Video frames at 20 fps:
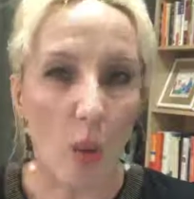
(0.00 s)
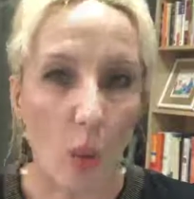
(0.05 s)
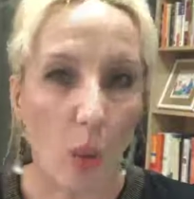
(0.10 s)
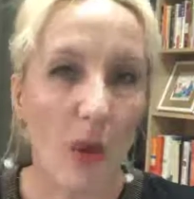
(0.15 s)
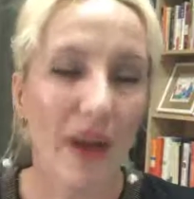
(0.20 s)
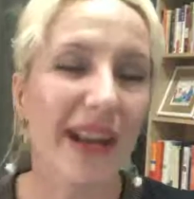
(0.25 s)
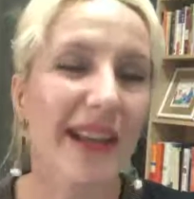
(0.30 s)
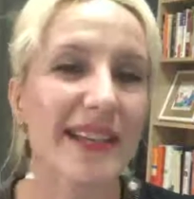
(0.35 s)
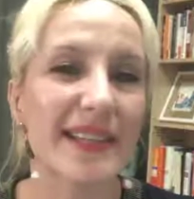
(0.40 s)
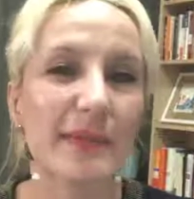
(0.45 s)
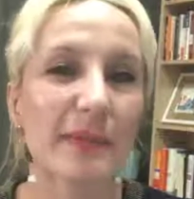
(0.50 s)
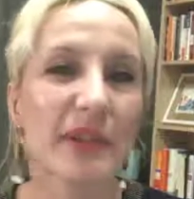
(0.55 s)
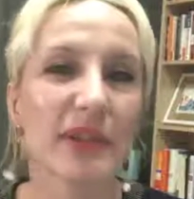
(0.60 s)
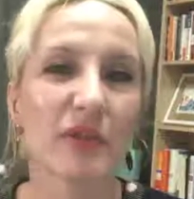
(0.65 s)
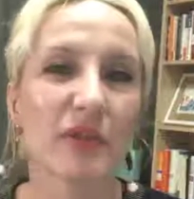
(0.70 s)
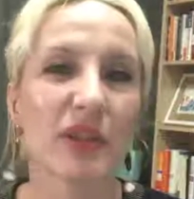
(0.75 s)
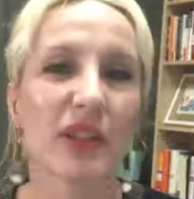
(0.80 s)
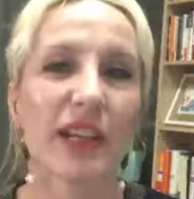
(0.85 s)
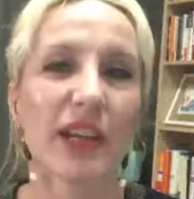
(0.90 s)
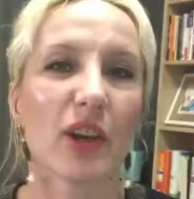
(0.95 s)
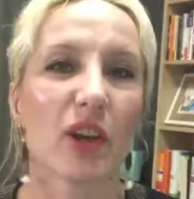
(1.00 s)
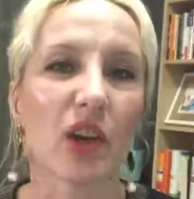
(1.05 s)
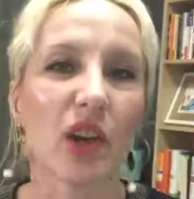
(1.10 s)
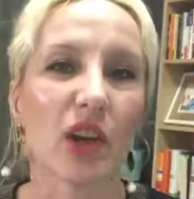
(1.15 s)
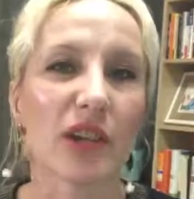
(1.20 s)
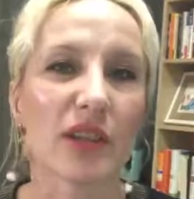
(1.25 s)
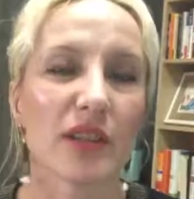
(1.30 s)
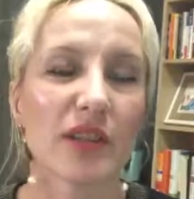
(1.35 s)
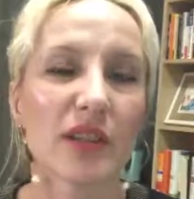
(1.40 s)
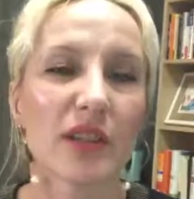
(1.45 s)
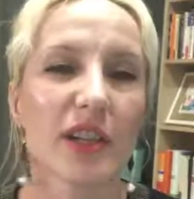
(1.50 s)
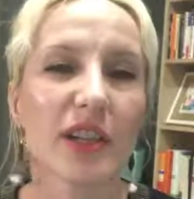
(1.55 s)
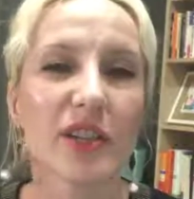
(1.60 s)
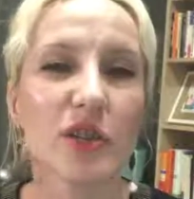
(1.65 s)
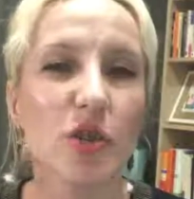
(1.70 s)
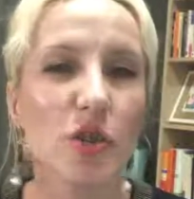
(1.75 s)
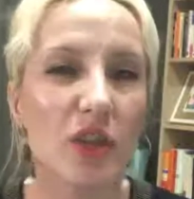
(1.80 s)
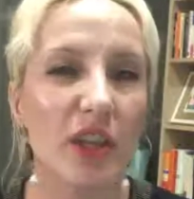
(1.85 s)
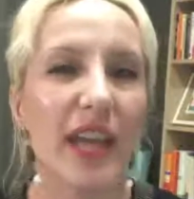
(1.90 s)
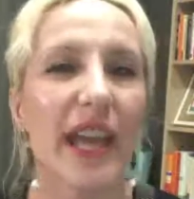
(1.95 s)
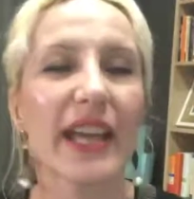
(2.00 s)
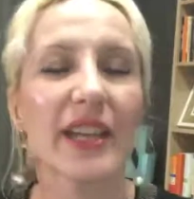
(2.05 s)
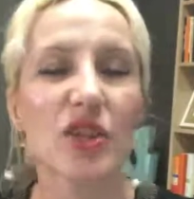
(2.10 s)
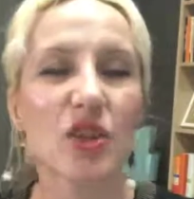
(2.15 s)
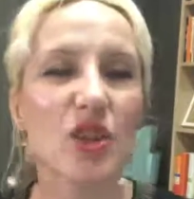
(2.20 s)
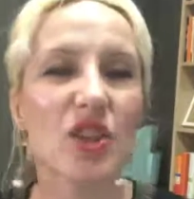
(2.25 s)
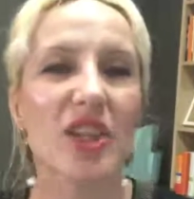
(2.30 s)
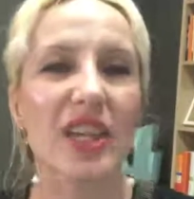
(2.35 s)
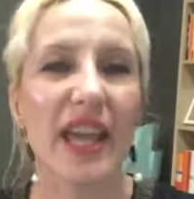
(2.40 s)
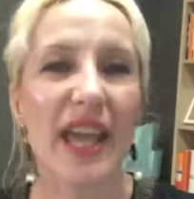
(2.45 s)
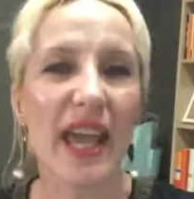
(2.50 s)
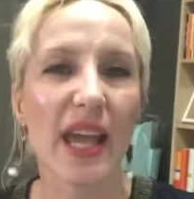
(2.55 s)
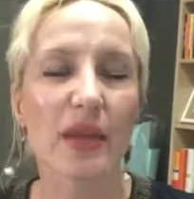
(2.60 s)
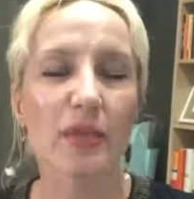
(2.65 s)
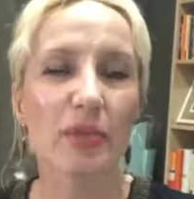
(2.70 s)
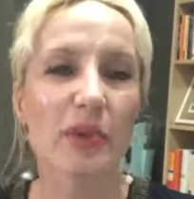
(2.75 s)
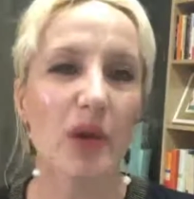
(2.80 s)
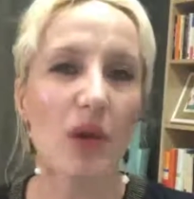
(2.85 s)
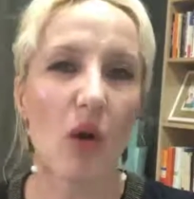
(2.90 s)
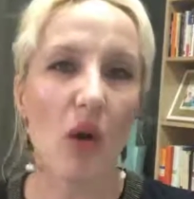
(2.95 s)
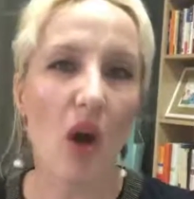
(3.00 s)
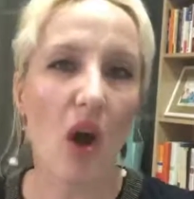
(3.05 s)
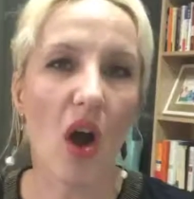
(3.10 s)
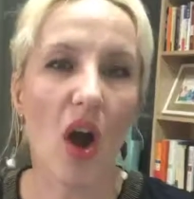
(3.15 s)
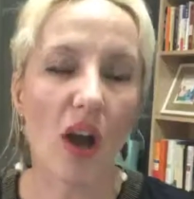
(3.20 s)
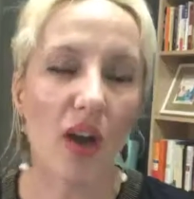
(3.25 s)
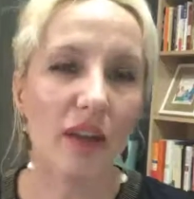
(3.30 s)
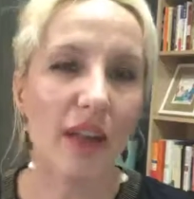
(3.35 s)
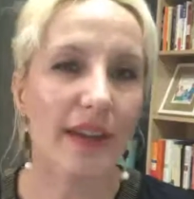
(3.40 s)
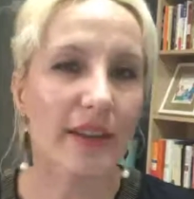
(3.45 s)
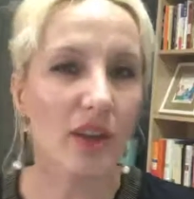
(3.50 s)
what has been really good, because it just can't be all,